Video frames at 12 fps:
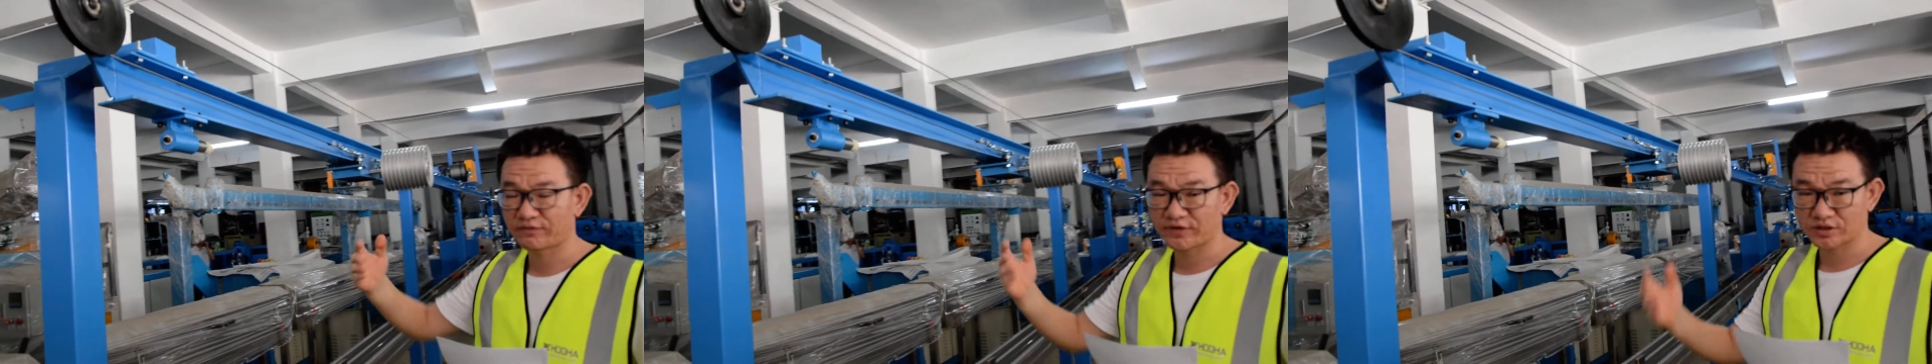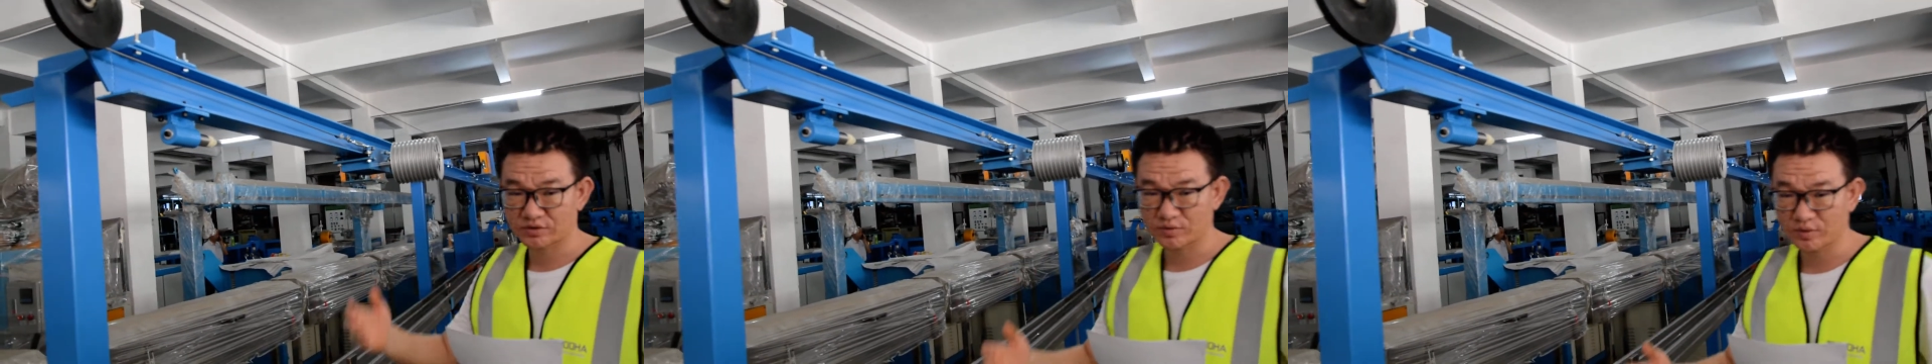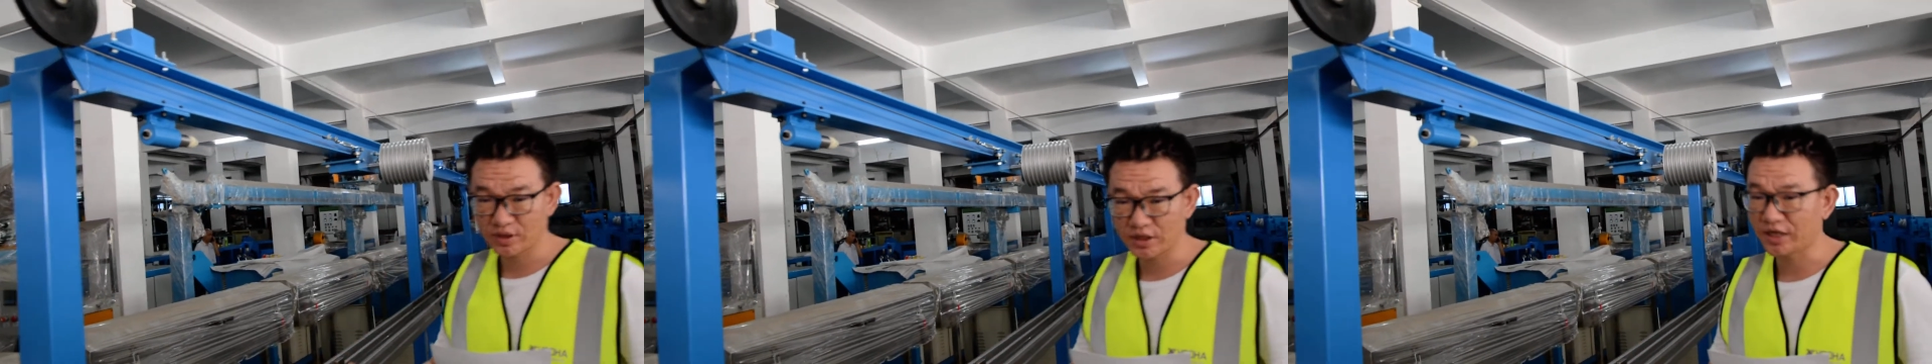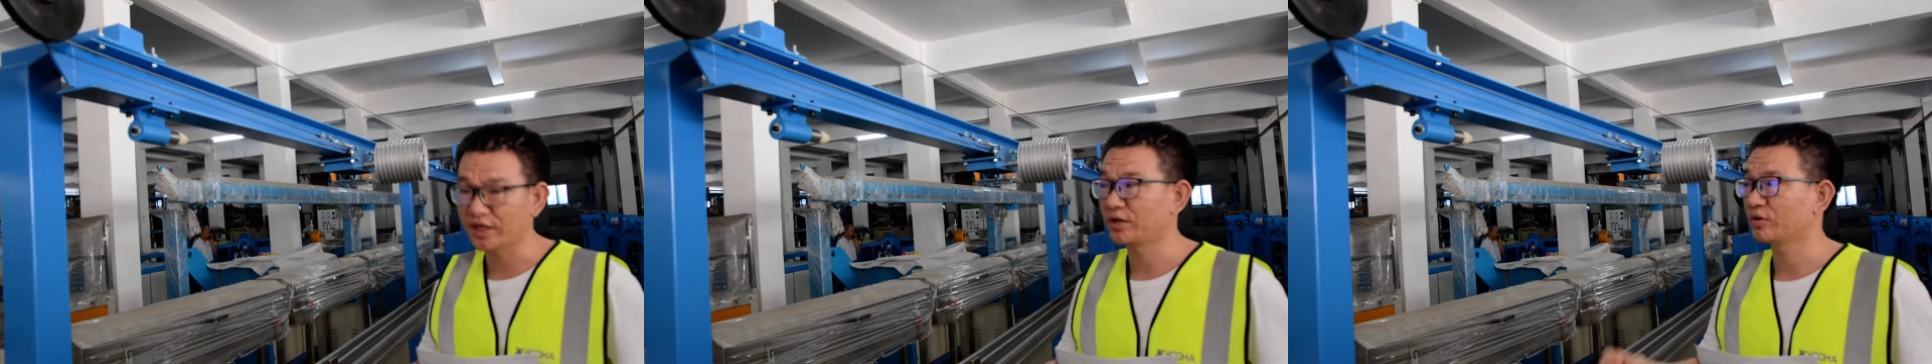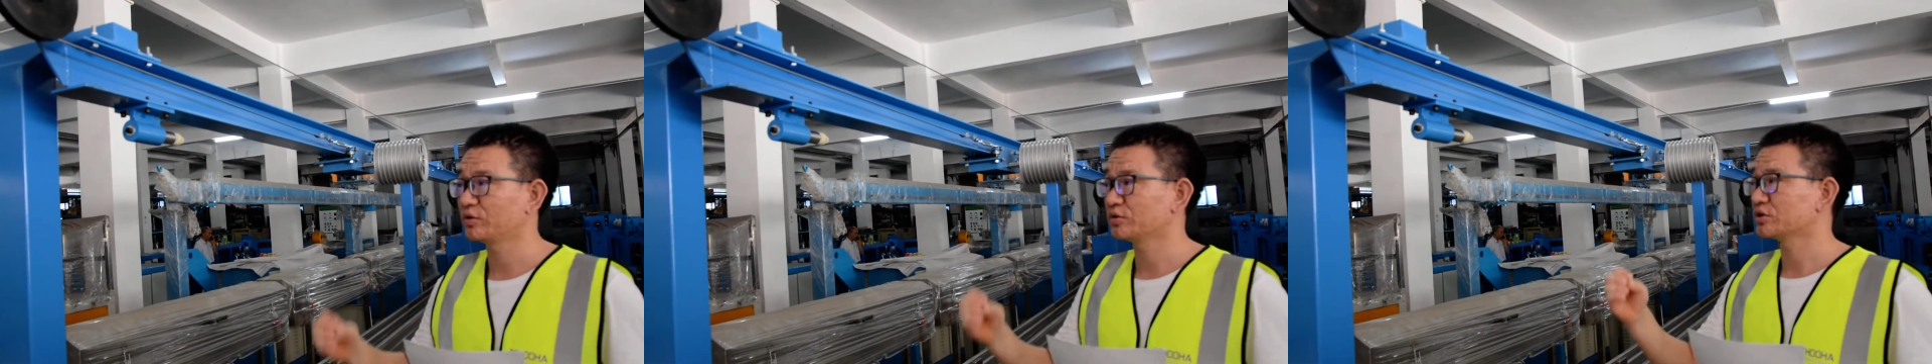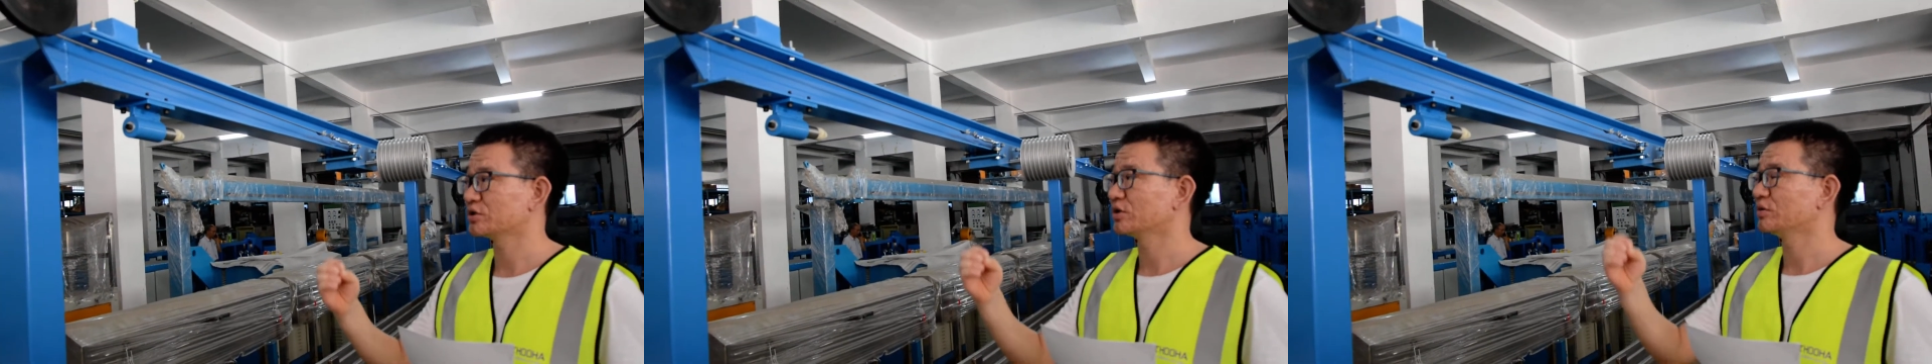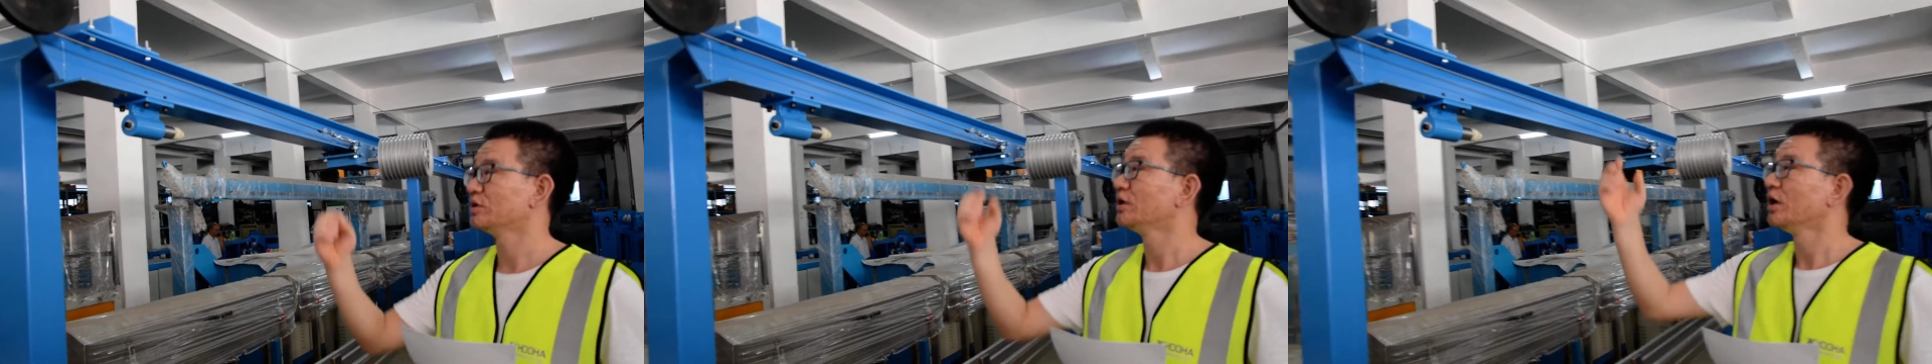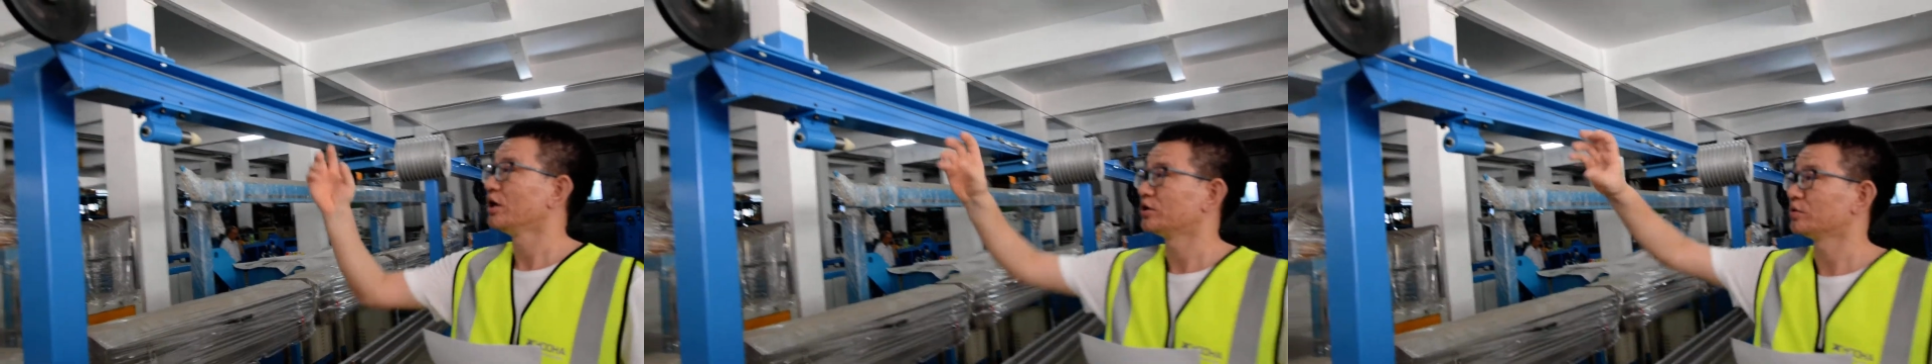factory and also
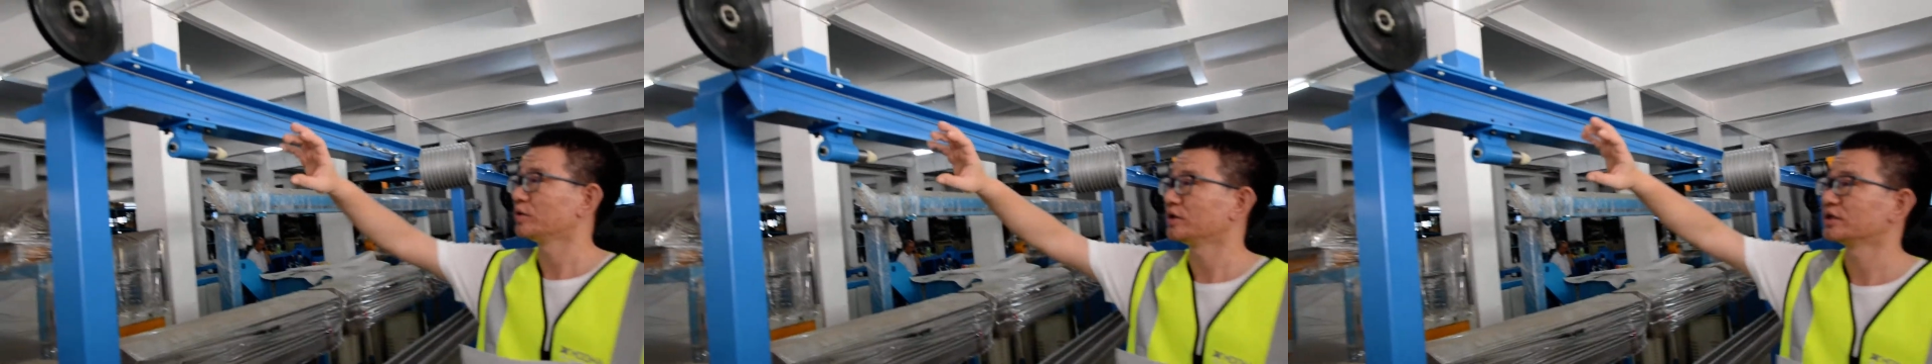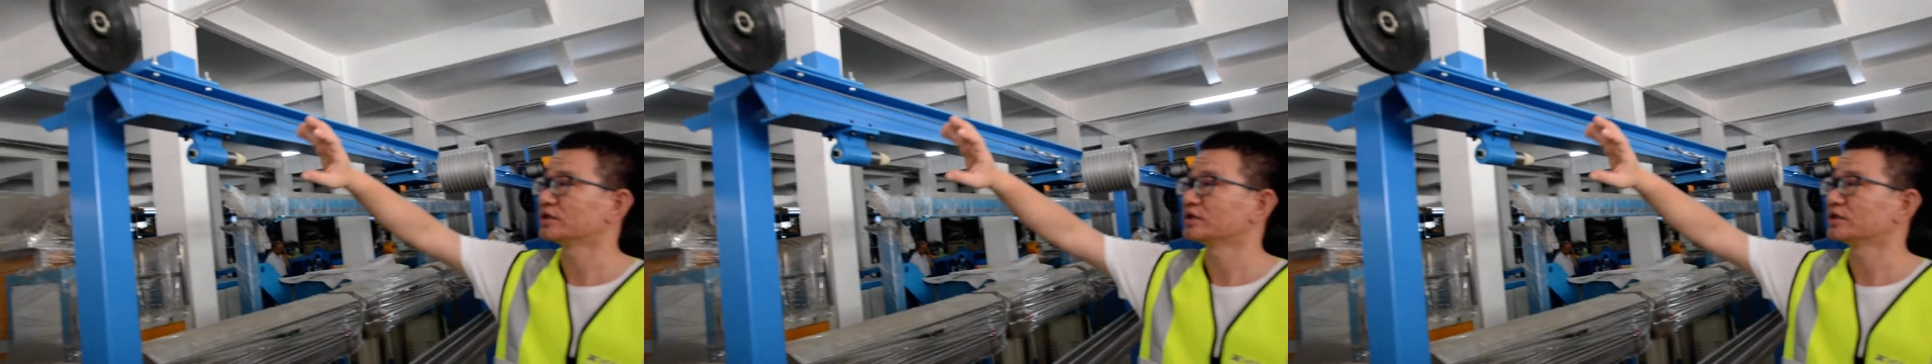doing the